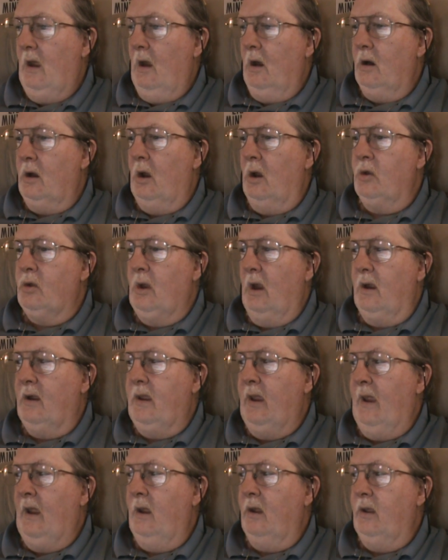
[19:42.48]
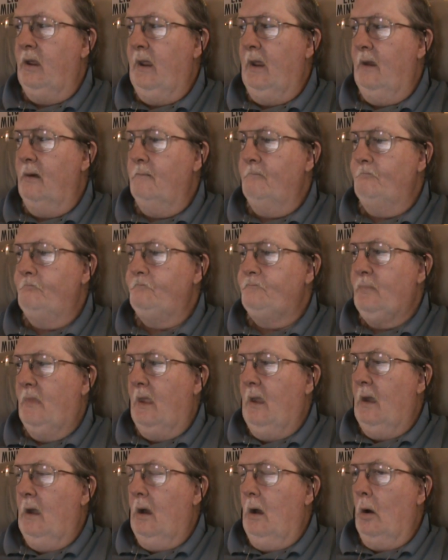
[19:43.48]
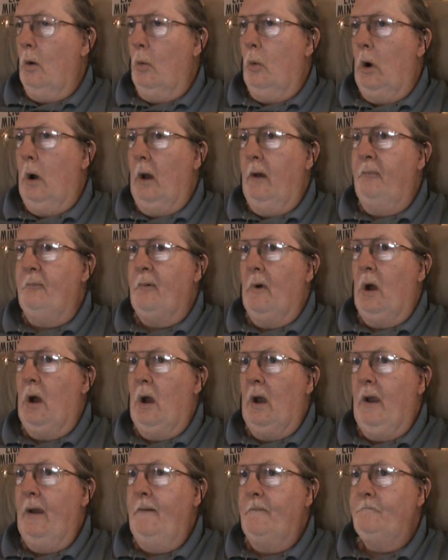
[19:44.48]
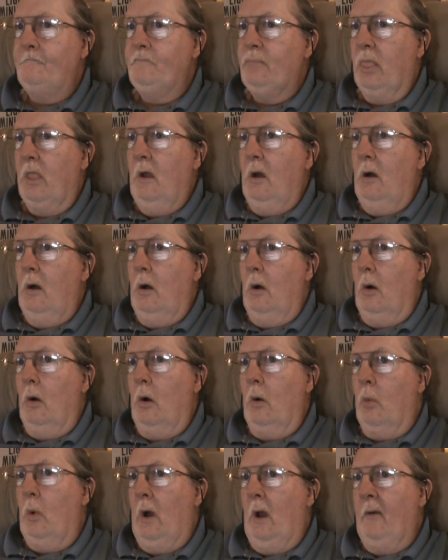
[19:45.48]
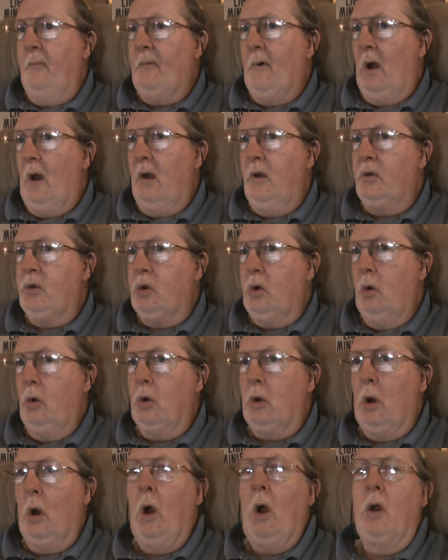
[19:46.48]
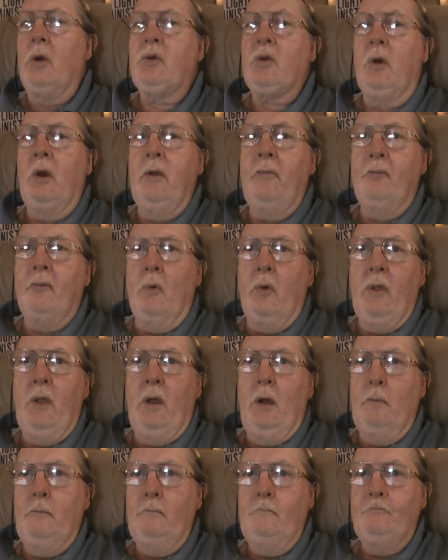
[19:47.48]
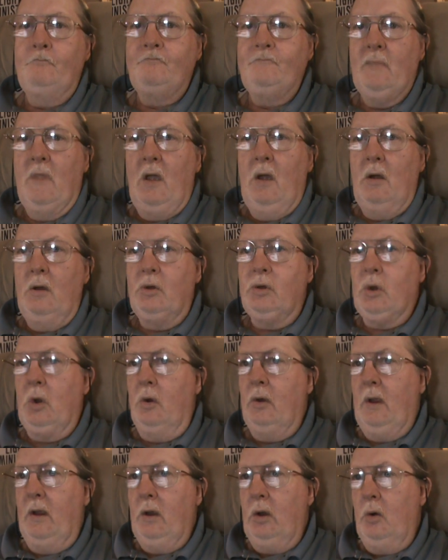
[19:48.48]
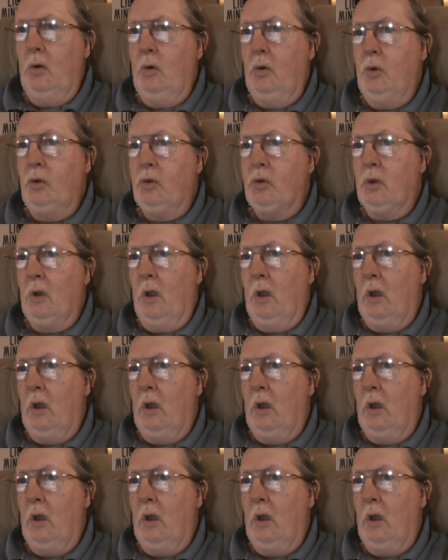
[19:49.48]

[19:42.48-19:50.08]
Because they can't get Wi-Fi, or Wi-Fi is too costly for them, so they use